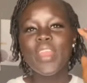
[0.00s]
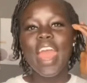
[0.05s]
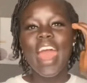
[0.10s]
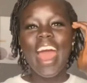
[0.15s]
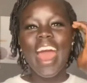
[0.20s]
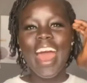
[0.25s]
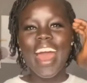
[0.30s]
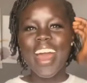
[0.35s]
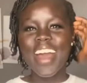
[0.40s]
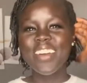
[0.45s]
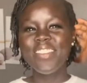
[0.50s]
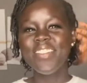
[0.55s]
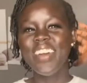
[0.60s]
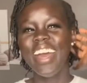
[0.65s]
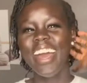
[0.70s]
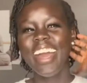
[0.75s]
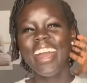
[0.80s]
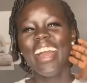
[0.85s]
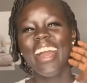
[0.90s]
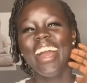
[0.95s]

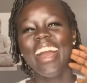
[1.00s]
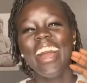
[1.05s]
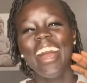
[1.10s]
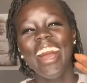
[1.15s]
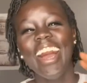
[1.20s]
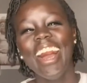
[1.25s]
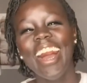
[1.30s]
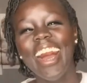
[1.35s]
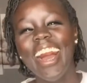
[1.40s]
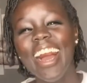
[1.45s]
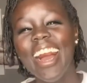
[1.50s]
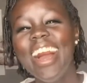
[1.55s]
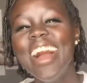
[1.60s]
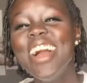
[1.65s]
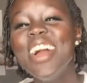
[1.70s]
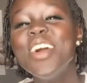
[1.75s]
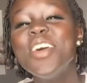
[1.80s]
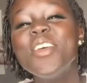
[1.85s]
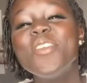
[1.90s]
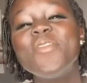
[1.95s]

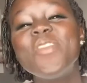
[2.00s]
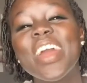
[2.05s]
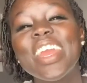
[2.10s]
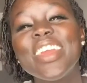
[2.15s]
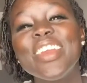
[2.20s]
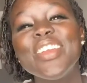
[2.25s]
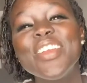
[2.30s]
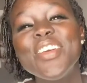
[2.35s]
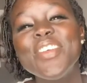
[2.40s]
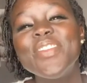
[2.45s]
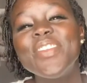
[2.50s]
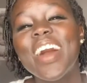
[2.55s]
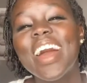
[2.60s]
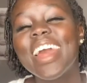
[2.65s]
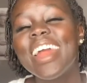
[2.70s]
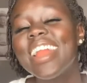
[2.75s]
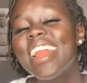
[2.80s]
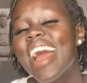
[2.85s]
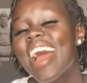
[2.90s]
But you know what,